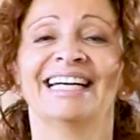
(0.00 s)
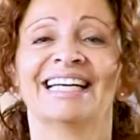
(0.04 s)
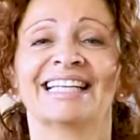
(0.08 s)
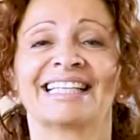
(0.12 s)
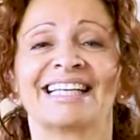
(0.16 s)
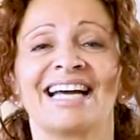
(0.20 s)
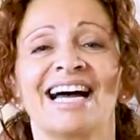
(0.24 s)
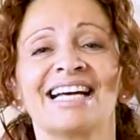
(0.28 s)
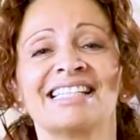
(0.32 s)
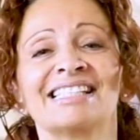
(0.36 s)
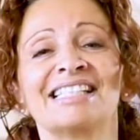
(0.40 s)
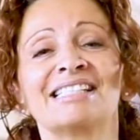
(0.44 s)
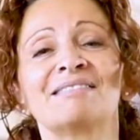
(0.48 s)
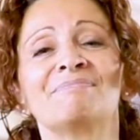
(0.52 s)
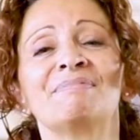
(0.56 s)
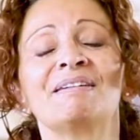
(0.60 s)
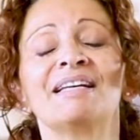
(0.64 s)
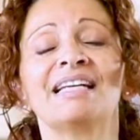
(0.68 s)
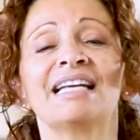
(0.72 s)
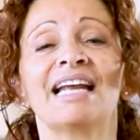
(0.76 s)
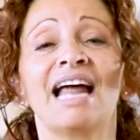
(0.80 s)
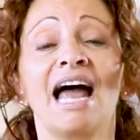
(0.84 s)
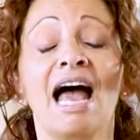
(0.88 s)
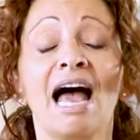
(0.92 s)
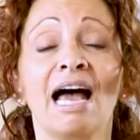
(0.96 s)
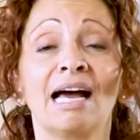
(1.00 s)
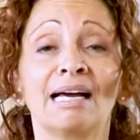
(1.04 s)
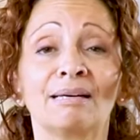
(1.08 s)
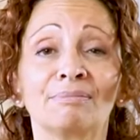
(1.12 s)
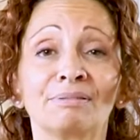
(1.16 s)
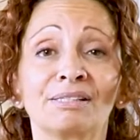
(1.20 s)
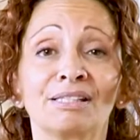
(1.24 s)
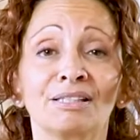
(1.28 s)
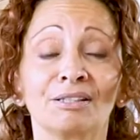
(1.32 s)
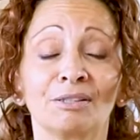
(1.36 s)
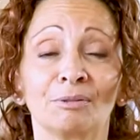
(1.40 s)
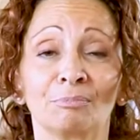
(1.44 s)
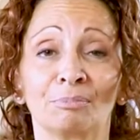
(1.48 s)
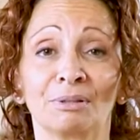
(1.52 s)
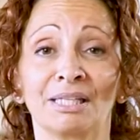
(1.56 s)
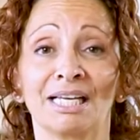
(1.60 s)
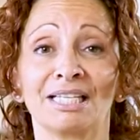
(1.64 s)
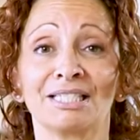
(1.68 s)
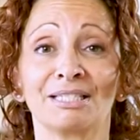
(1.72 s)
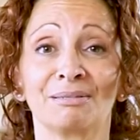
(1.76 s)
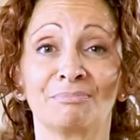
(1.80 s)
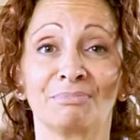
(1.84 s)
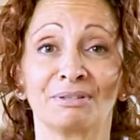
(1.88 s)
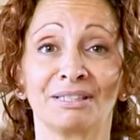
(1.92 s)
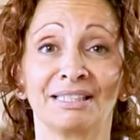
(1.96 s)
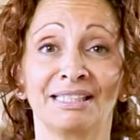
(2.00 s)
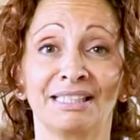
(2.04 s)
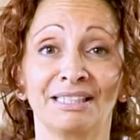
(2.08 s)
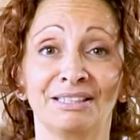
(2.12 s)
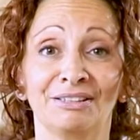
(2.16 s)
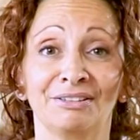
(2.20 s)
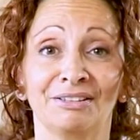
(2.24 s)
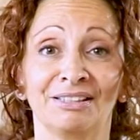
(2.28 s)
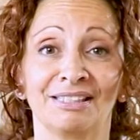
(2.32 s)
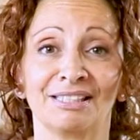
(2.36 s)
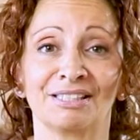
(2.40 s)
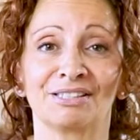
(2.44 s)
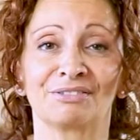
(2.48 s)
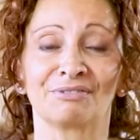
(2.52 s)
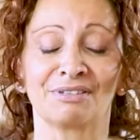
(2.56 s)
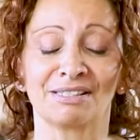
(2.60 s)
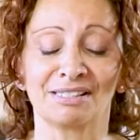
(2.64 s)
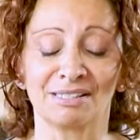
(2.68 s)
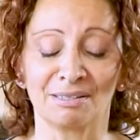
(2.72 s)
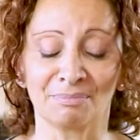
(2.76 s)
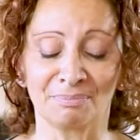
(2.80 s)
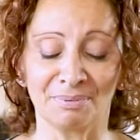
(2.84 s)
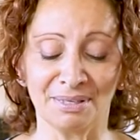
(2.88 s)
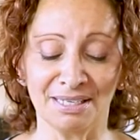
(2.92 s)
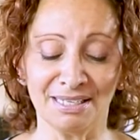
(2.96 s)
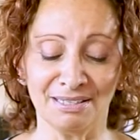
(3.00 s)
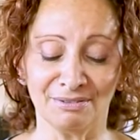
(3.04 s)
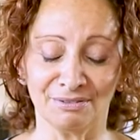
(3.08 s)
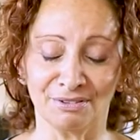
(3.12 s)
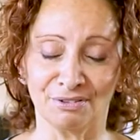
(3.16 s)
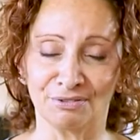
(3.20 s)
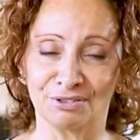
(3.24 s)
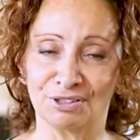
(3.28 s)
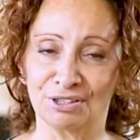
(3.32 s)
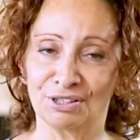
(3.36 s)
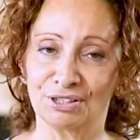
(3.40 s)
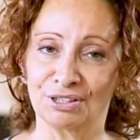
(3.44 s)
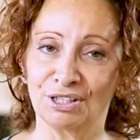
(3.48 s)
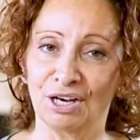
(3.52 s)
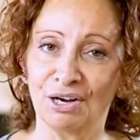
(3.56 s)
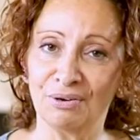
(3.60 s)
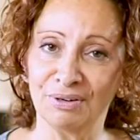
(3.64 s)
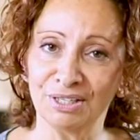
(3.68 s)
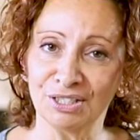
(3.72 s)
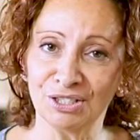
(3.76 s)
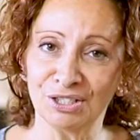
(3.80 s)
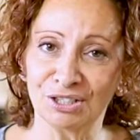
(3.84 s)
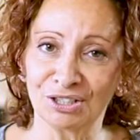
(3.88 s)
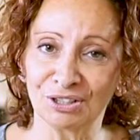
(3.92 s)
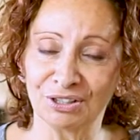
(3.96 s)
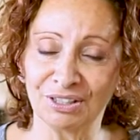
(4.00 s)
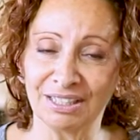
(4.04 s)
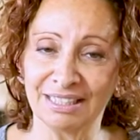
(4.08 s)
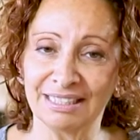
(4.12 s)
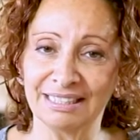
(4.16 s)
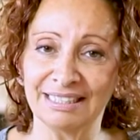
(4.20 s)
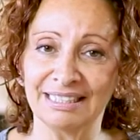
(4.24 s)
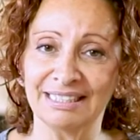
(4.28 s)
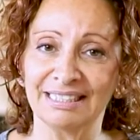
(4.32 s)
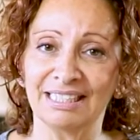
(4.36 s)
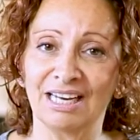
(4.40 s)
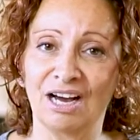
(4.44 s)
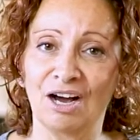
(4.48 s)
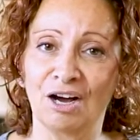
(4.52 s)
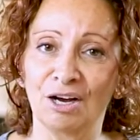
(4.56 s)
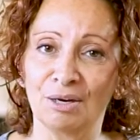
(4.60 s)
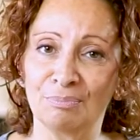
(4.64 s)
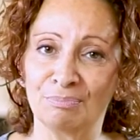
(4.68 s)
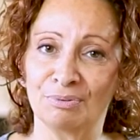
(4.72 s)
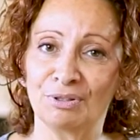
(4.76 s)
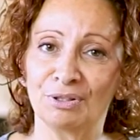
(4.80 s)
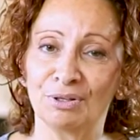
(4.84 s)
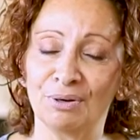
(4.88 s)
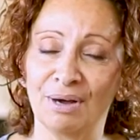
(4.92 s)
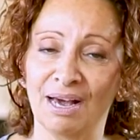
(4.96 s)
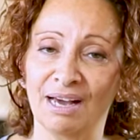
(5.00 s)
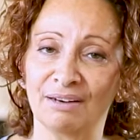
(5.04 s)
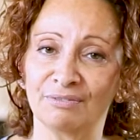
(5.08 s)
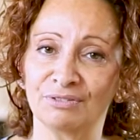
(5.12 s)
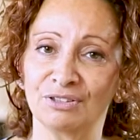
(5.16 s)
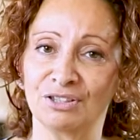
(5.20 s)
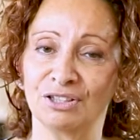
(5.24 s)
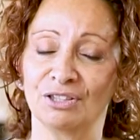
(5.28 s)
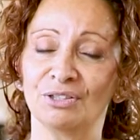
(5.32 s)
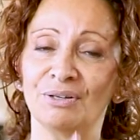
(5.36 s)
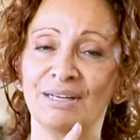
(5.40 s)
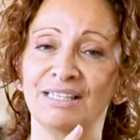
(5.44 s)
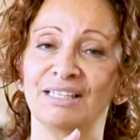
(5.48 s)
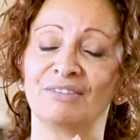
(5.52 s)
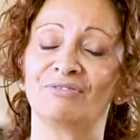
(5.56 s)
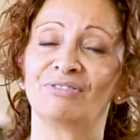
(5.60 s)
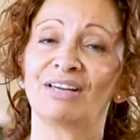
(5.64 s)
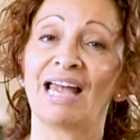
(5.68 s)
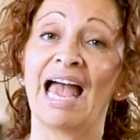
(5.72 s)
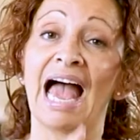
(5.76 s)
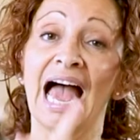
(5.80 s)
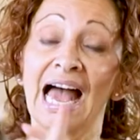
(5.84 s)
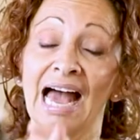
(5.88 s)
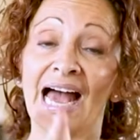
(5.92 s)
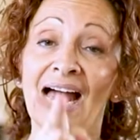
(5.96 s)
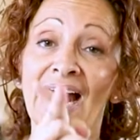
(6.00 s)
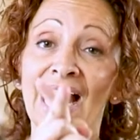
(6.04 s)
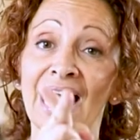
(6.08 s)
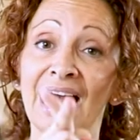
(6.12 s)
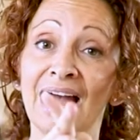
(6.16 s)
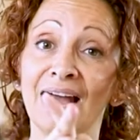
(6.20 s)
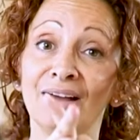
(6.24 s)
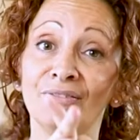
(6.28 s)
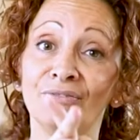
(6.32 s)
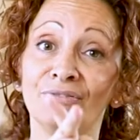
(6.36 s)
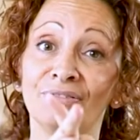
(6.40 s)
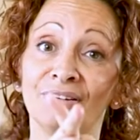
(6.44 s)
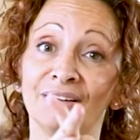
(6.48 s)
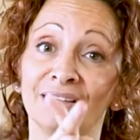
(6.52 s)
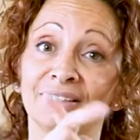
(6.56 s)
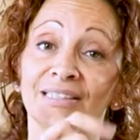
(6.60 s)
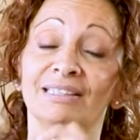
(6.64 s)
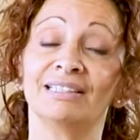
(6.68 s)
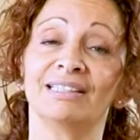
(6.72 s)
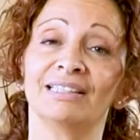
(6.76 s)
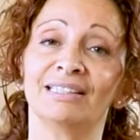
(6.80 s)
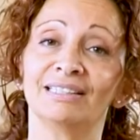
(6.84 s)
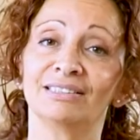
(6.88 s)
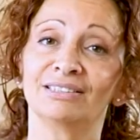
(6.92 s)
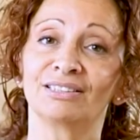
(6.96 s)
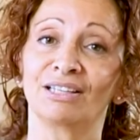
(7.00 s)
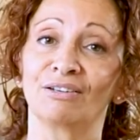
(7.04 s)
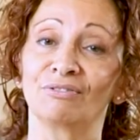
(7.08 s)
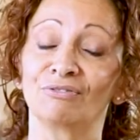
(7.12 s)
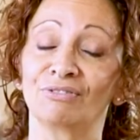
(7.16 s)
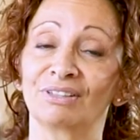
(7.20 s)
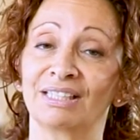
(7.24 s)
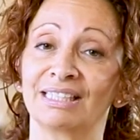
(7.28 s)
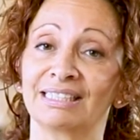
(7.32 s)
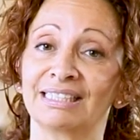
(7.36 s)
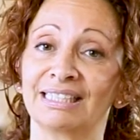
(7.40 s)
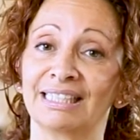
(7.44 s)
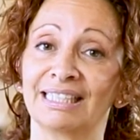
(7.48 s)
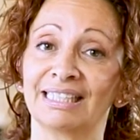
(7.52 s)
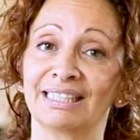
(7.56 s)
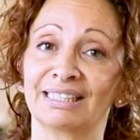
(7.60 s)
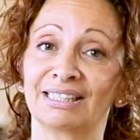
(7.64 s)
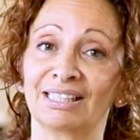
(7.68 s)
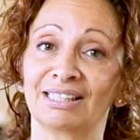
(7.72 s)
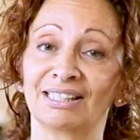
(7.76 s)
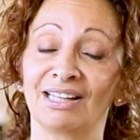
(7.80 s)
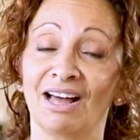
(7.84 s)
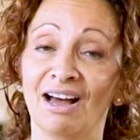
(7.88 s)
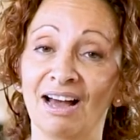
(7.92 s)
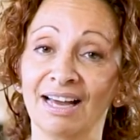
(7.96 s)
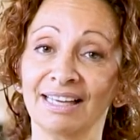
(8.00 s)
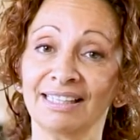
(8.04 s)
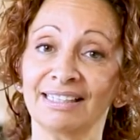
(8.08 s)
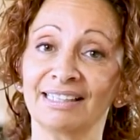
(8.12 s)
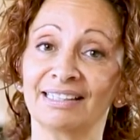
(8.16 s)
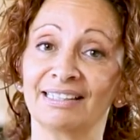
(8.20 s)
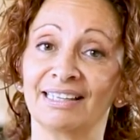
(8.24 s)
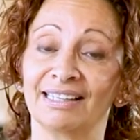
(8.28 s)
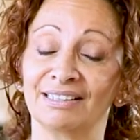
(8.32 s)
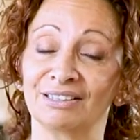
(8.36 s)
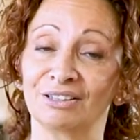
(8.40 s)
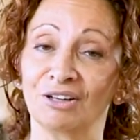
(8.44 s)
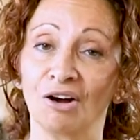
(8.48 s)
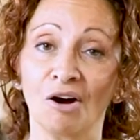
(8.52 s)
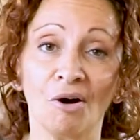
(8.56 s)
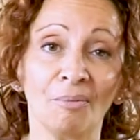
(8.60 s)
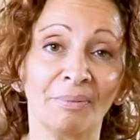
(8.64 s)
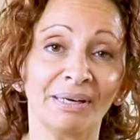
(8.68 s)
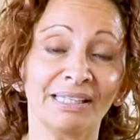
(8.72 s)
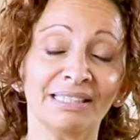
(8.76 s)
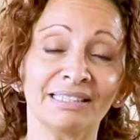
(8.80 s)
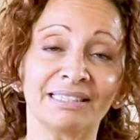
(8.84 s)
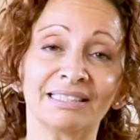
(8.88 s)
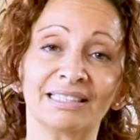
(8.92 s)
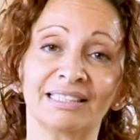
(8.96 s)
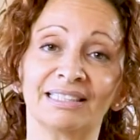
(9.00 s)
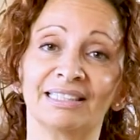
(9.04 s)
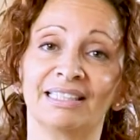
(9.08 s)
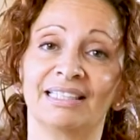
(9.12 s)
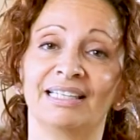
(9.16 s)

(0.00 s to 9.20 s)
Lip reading: Guys, it's been an absolute pleasure bringing you this recipe. We've so enjoyed it. Hope you have too. And if you have, don't forget to hit the like and comment